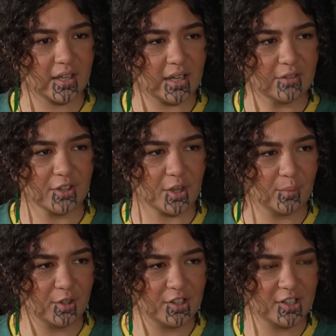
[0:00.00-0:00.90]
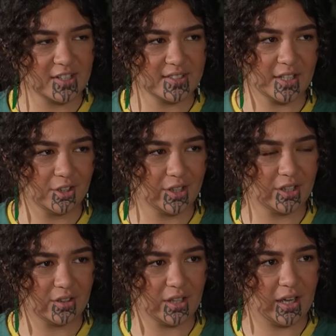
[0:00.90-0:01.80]
if the communities that you're
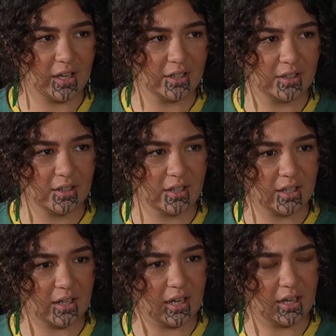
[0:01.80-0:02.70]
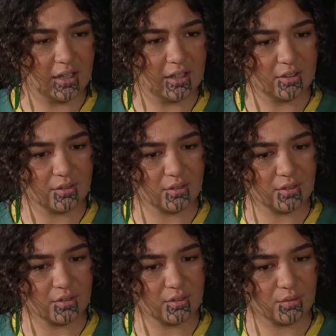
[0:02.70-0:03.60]
in online uh,
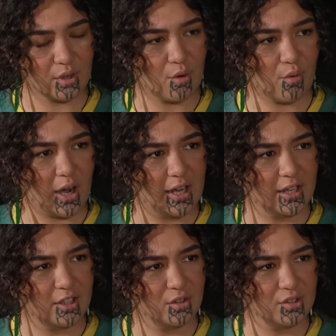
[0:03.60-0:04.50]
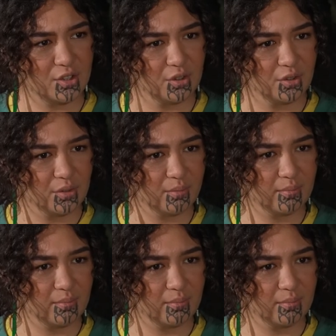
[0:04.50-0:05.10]
require you to